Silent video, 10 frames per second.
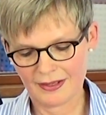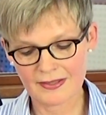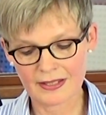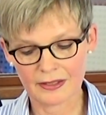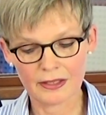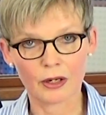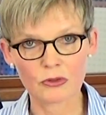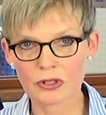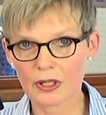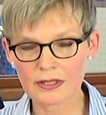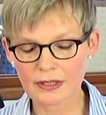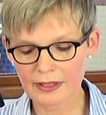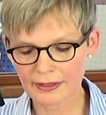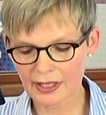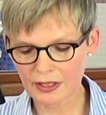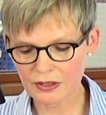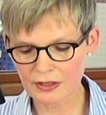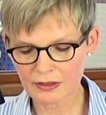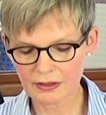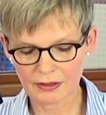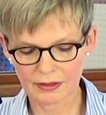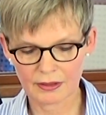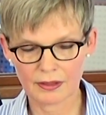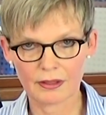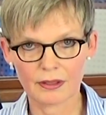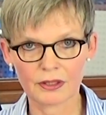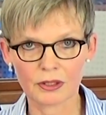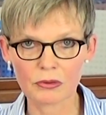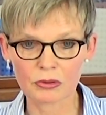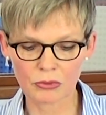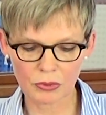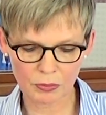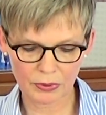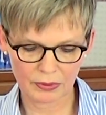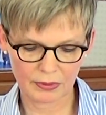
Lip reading: Is it a negotiating delegation, a youth group,